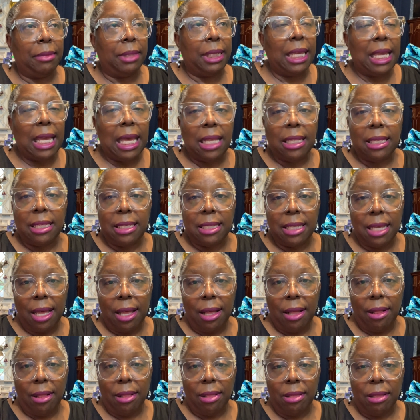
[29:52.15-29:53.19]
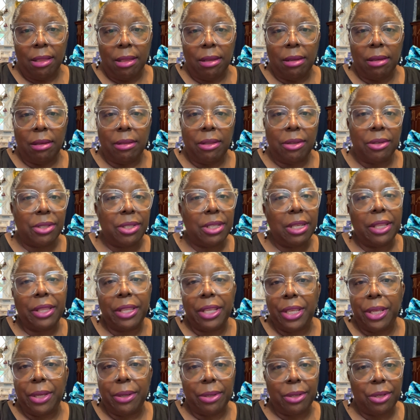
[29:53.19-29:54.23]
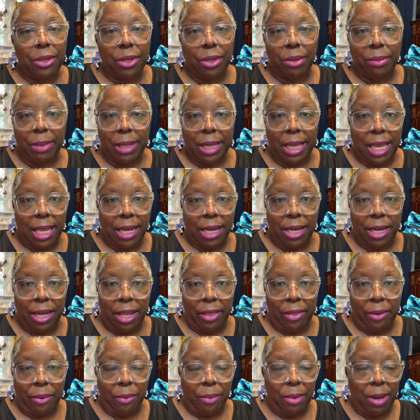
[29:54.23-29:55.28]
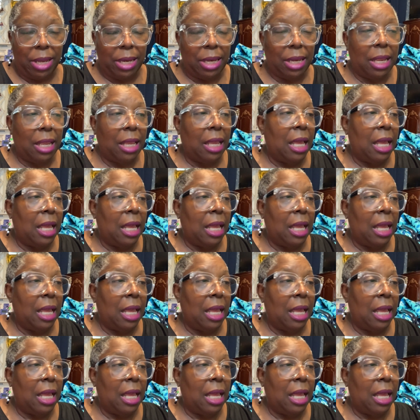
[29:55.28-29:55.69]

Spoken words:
get dull, there's nothing you can do but get another one.